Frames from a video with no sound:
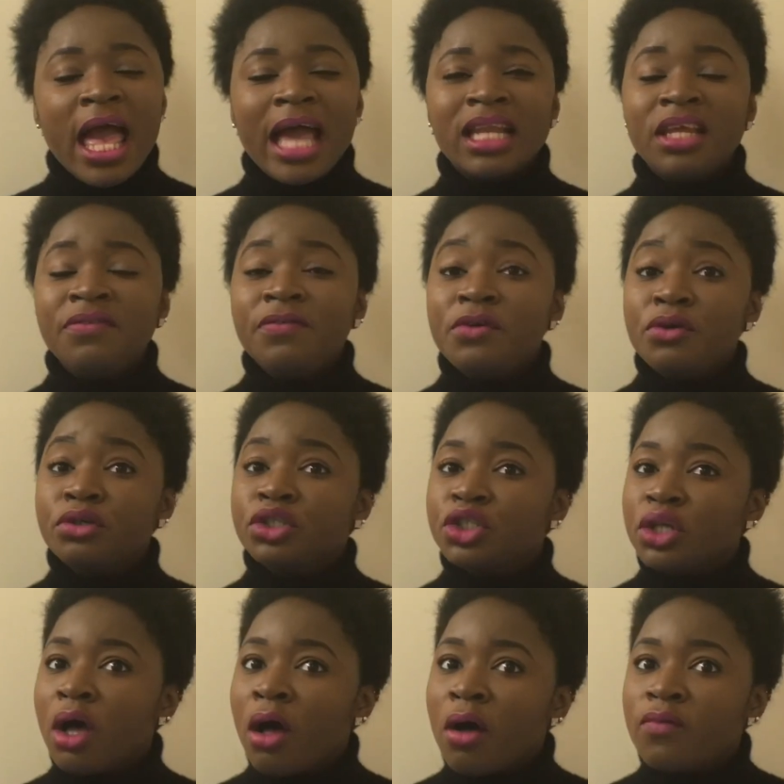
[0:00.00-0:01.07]
And if you're
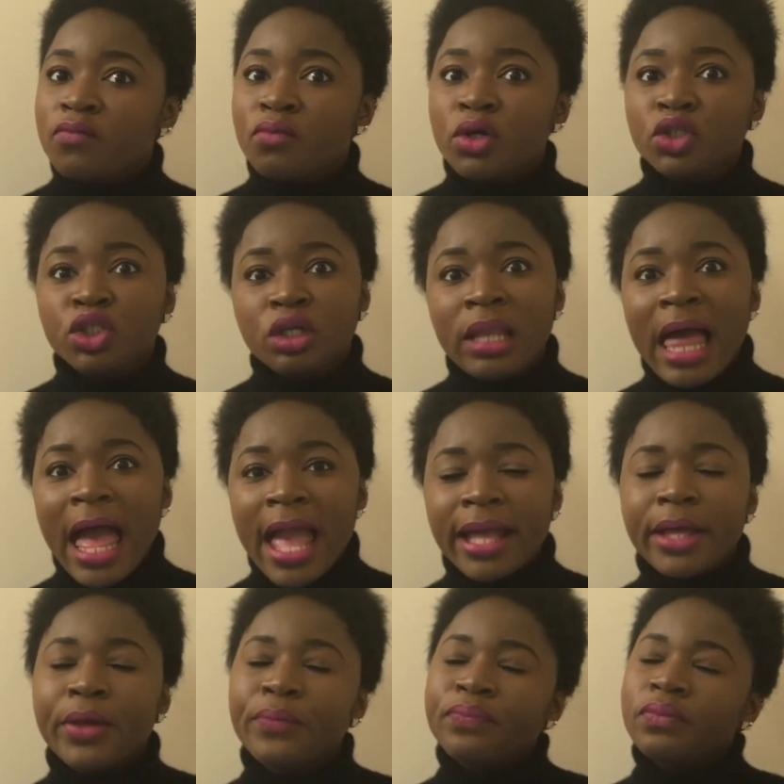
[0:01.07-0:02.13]
sure of what you
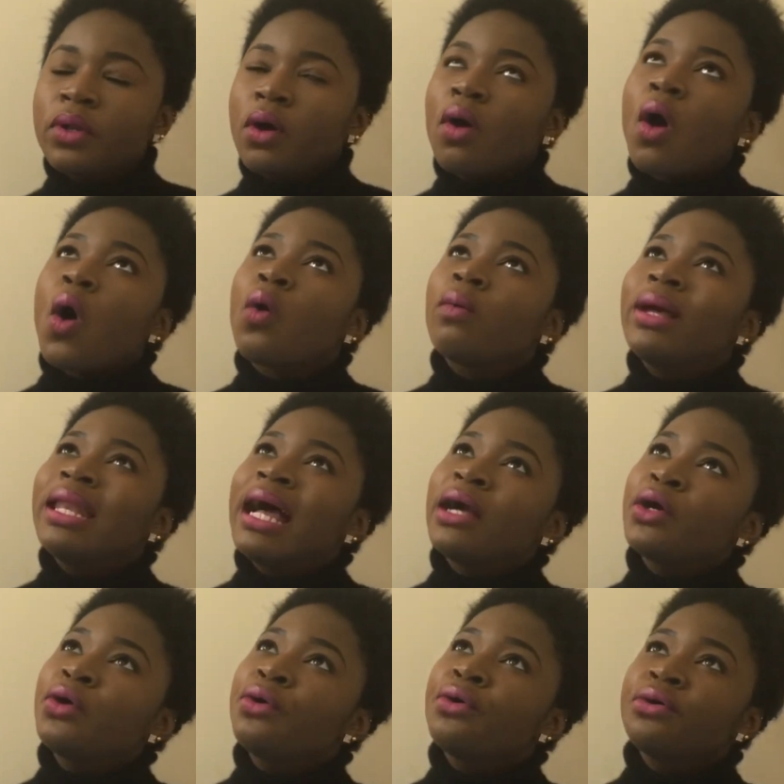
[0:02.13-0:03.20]
like, all well
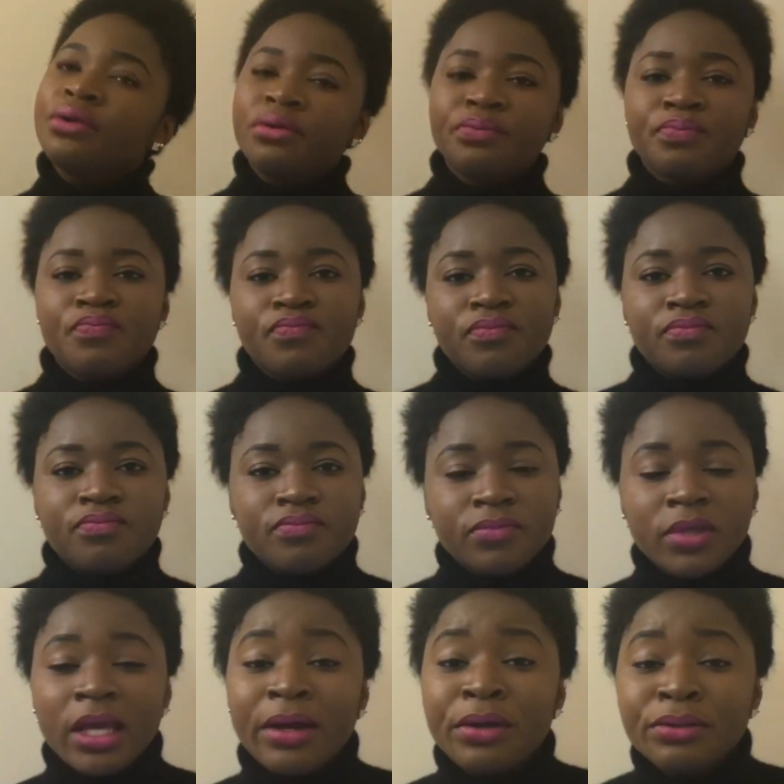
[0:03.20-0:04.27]
and good,
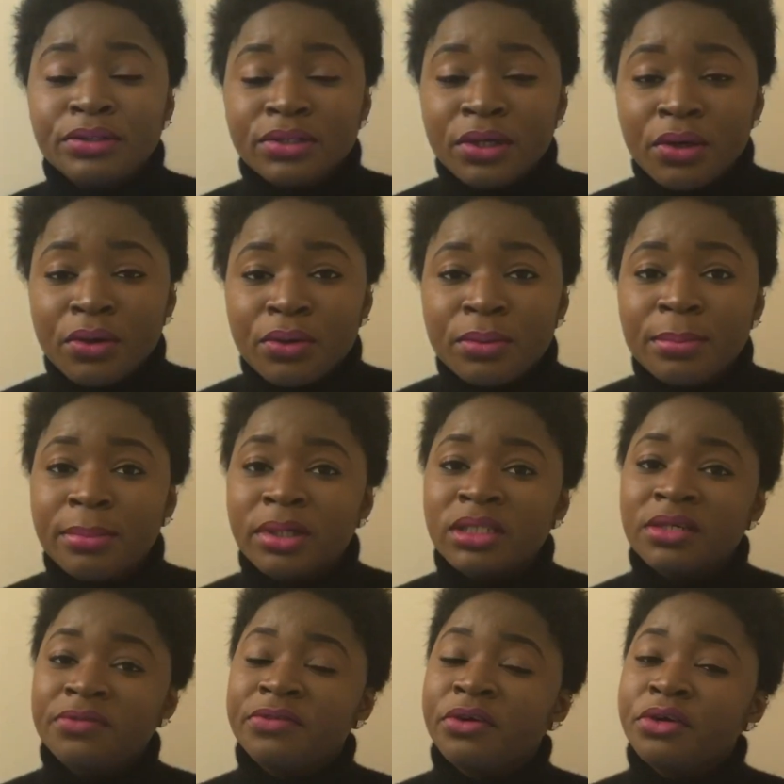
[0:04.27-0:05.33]
you're good to go. But
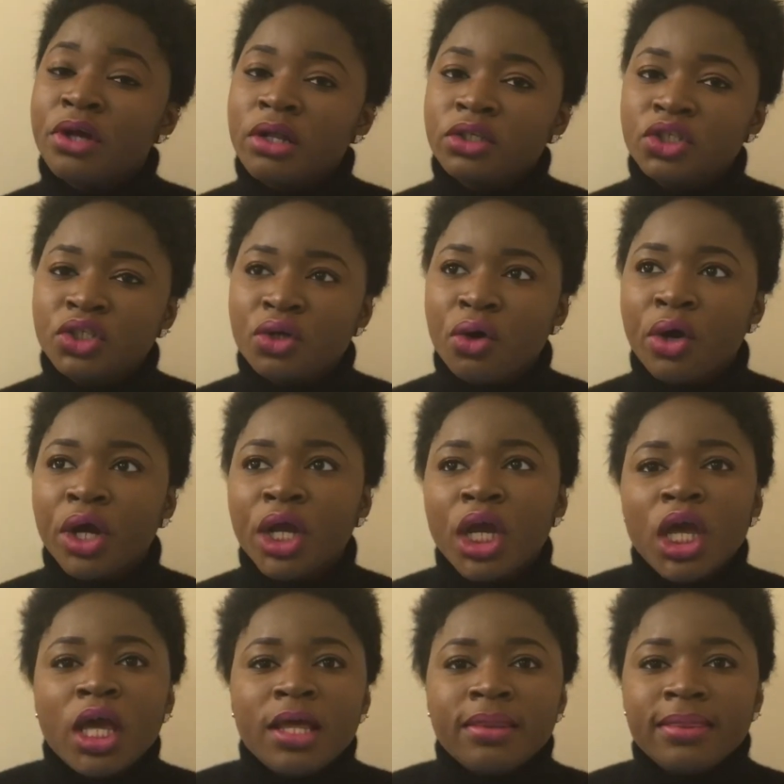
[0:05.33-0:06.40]
if you're not sure,
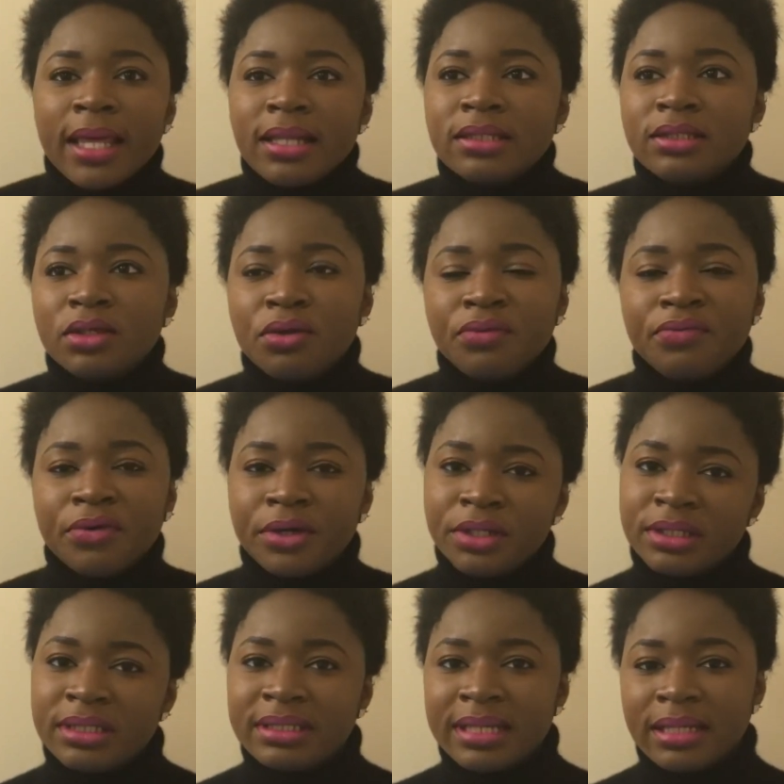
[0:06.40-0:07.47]
then it's good for you
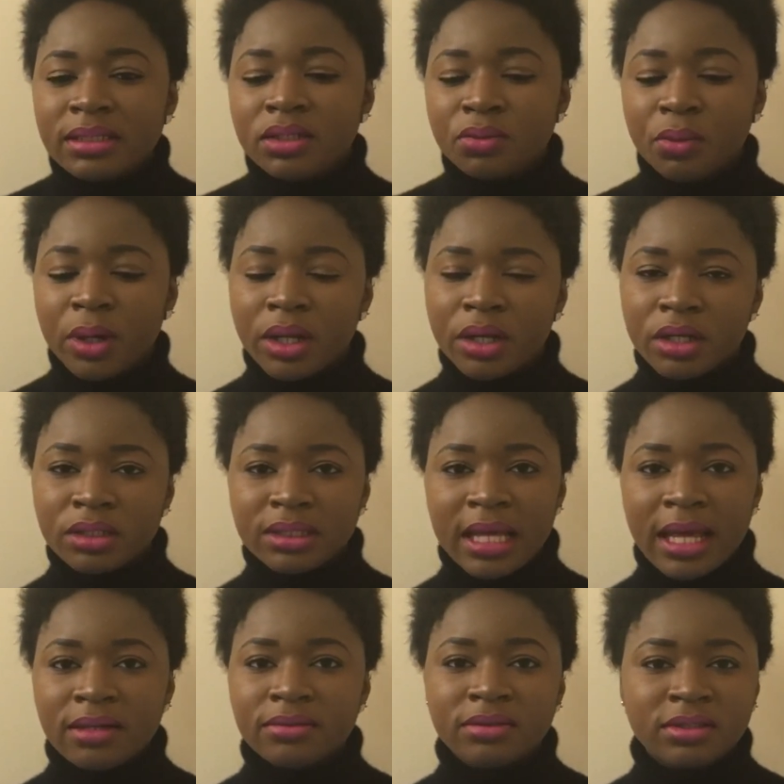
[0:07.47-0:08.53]
to test the waters
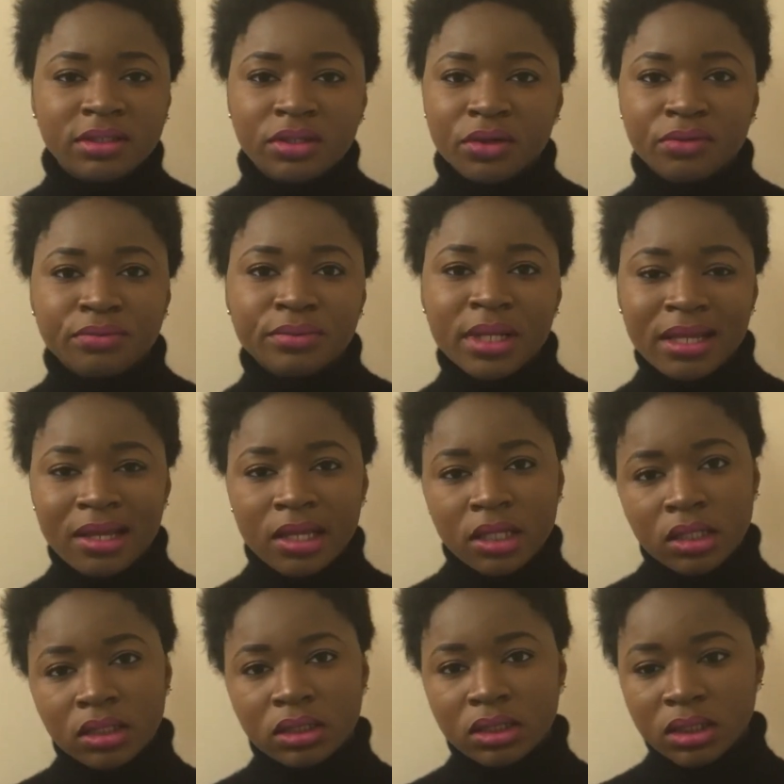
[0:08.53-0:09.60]
and
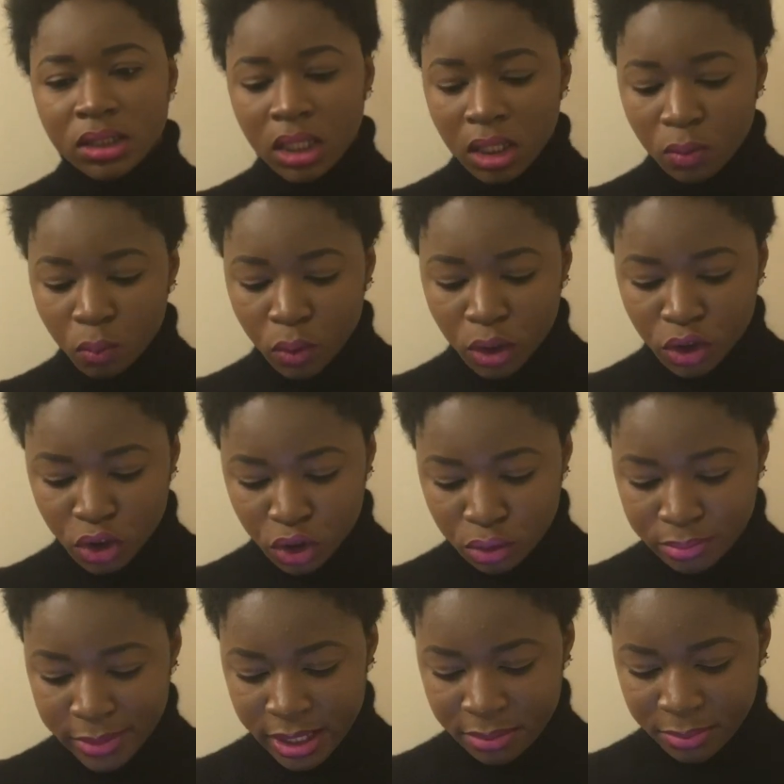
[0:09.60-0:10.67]
see what
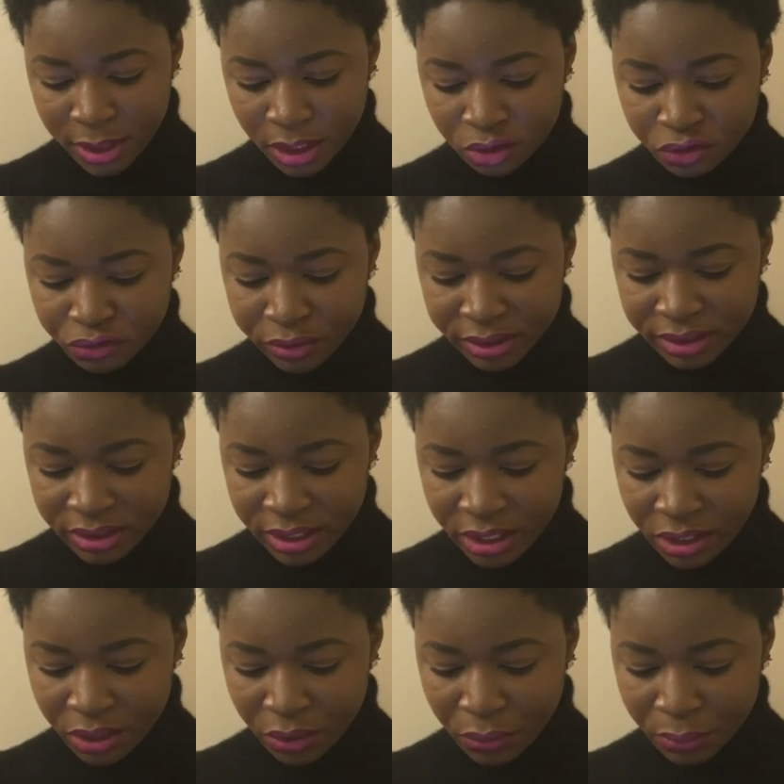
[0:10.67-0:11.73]
you might be
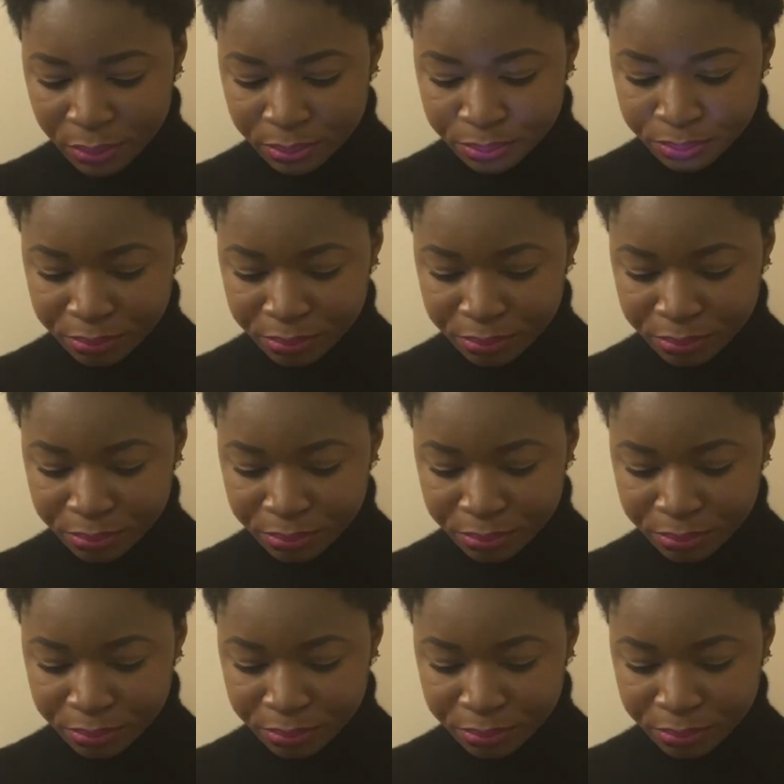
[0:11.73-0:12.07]
interested in.